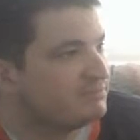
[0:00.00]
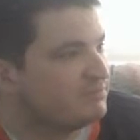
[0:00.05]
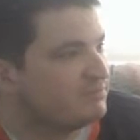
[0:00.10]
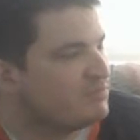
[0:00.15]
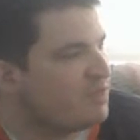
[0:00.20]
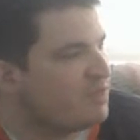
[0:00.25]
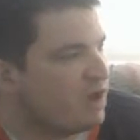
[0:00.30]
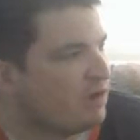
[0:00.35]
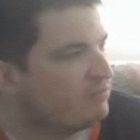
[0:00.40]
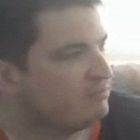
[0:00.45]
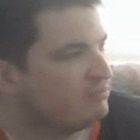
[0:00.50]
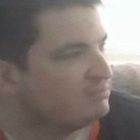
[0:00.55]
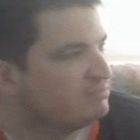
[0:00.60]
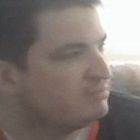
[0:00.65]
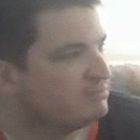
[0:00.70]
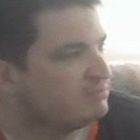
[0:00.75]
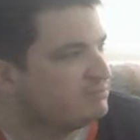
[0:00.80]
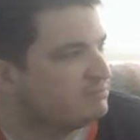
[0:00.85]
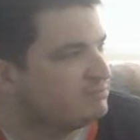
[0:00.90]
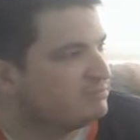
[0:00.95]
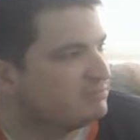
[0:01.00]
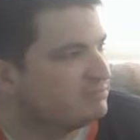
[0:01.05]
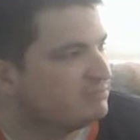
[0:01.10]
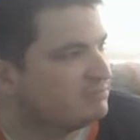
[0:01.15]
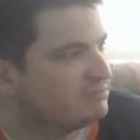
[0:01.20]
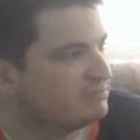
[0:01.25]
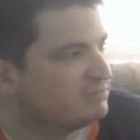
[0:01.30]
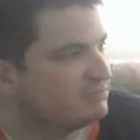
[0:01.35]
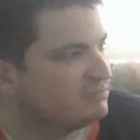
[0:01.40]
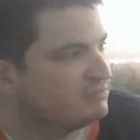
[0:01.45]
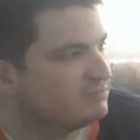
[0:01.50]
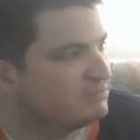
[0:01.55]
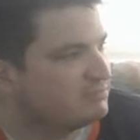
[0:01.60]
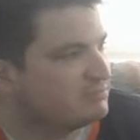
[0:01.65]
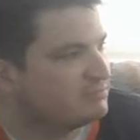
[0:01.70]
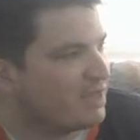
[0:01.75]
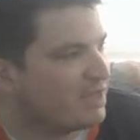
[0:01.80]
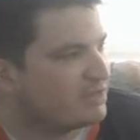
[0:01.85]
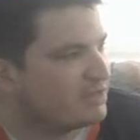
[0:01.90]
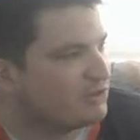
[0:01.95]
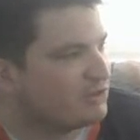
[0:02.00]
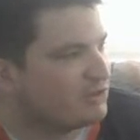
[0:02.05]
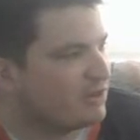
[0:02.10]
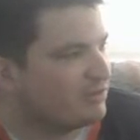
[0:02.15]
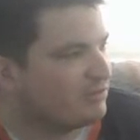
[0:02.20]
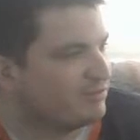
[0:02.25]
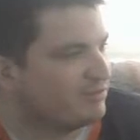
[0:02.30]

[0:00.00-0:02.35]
No. I try to